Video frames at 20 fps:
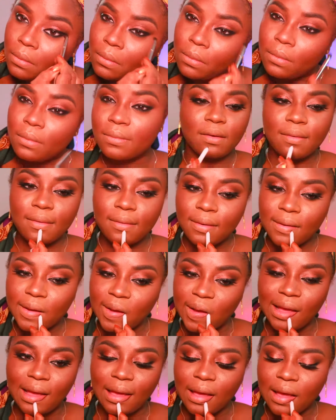So next up,
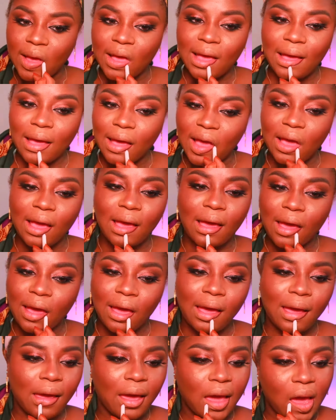I'm going to be lining
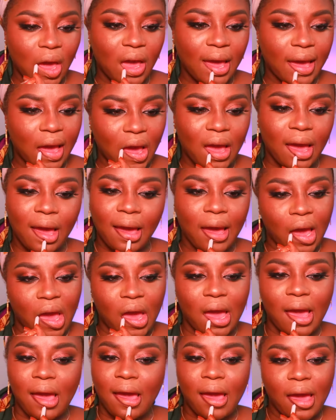my lips,
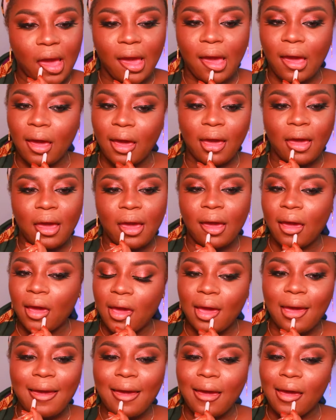and this
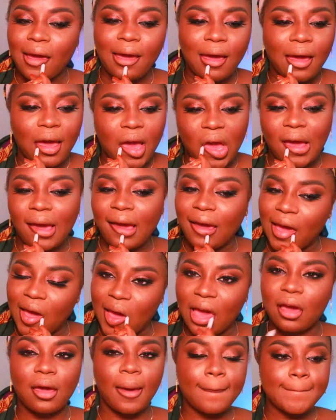is,
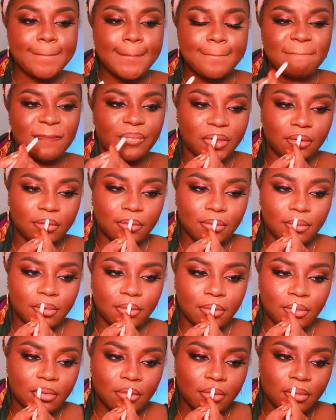I can't even remember
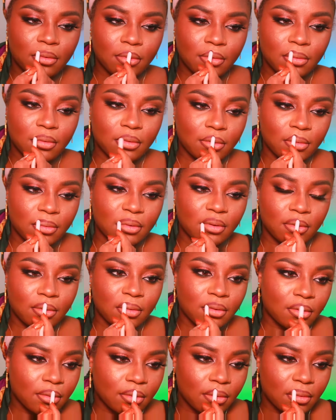the color. It's by
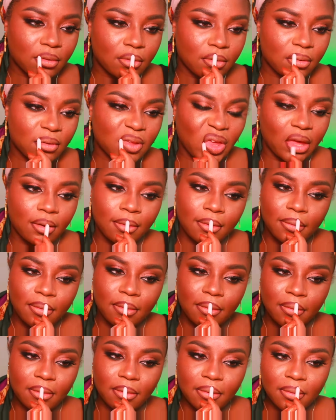ColourPop. It's just a
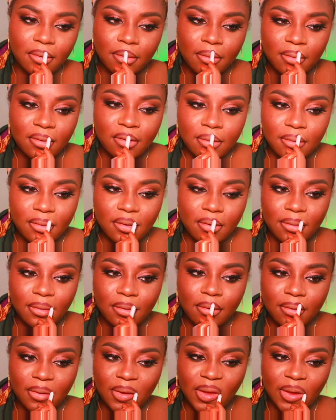gorgeous
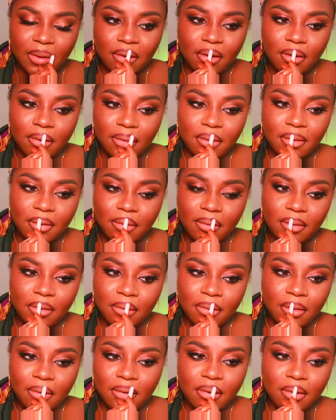eggplant,
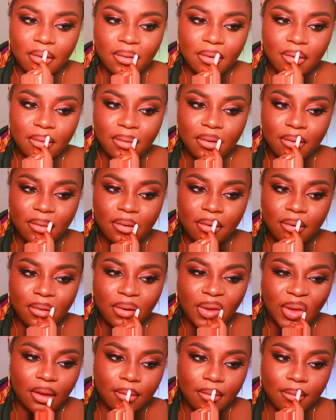kind of ruby
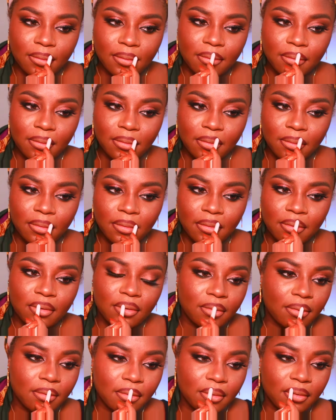plum
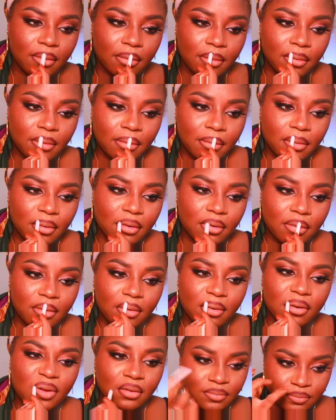color liner,
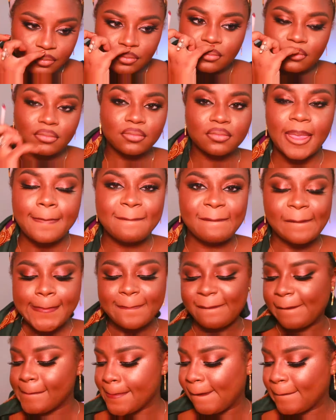but the main reason
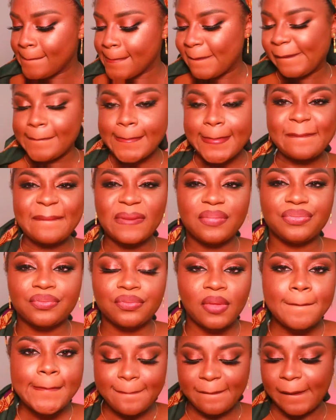why I'm doing it is so there's